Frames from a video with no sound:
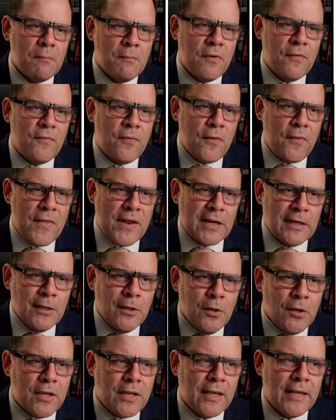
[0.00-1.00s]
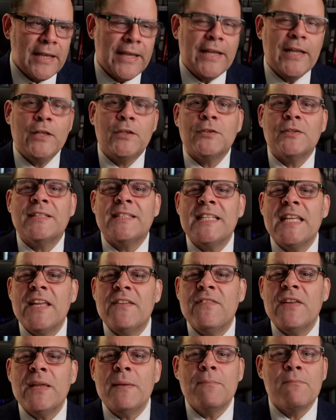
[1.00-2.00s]
But for their look into
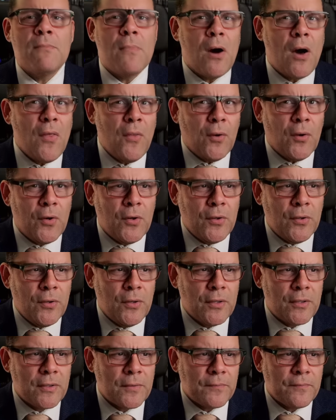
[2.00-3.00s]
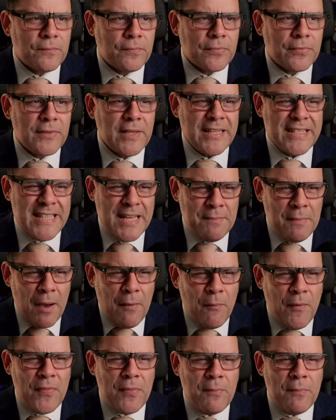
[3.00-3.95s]
TV motherhood, they team up